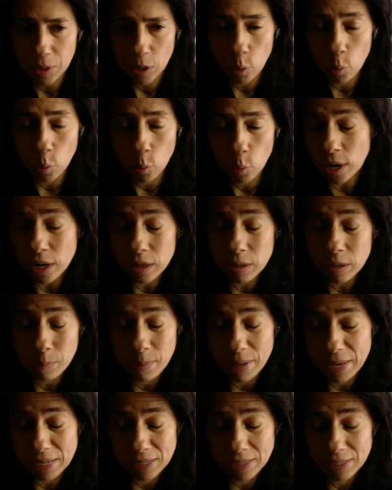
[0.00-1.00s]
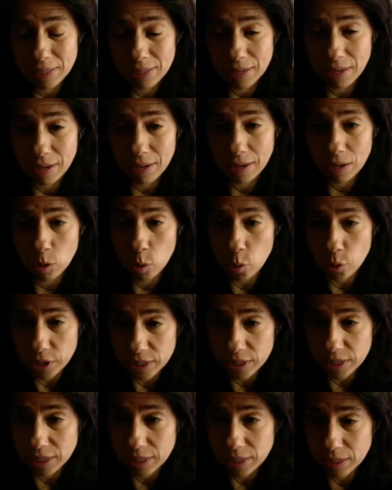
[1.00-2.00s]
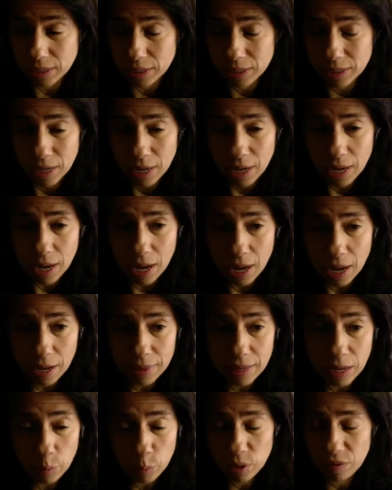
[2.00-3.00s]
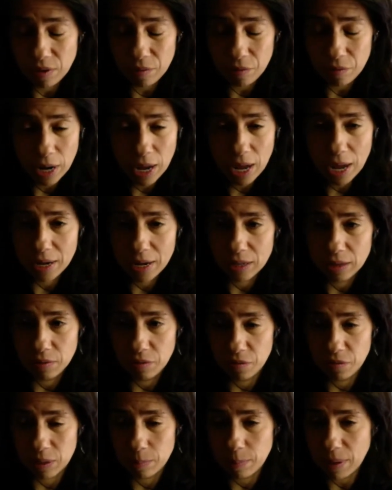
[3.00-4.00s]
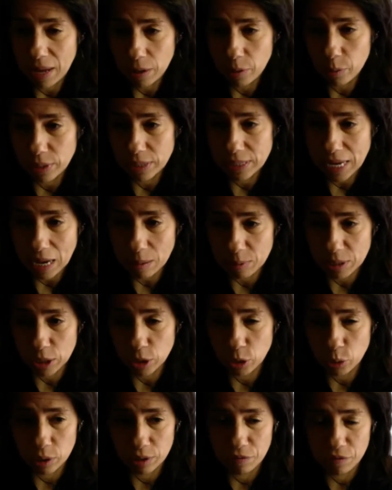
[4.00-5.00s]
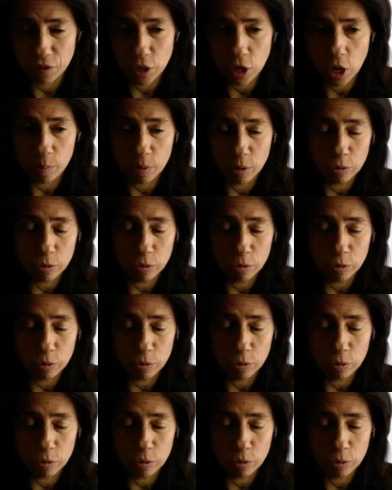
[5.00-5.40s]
one of the best courses that we've ever had, and the feedback was absolutely phenomenal.